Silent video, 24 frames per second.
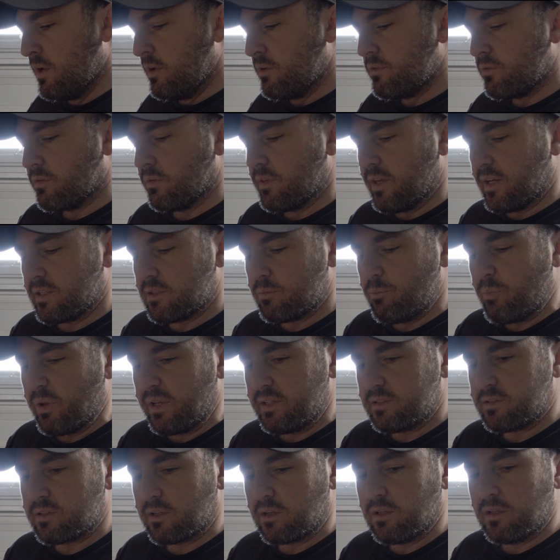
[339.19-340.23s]
So that's
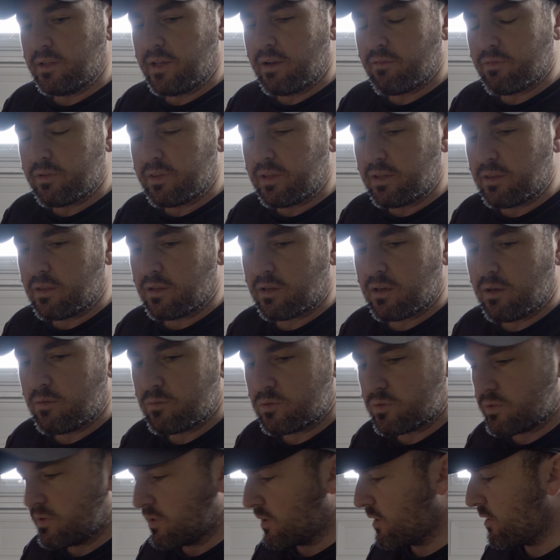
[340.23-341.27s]
basically everything that
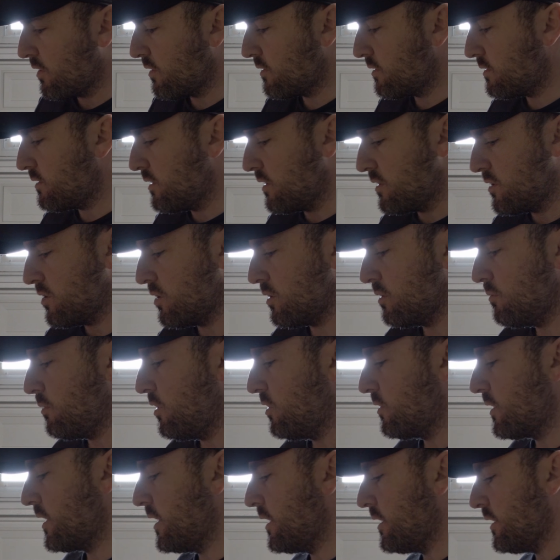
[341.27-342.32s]
comes with the turbo
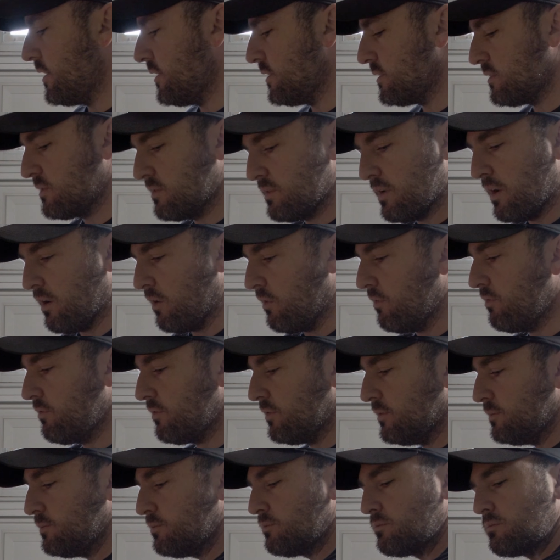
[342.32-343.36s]
kit itself.